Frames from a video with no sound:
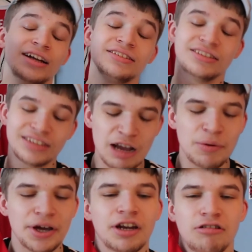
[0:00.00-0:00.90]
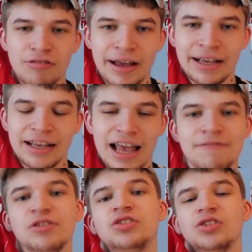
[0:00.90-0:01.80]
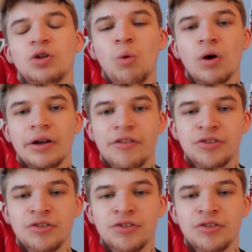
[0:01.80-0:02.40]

and today we're going to rank every single one in the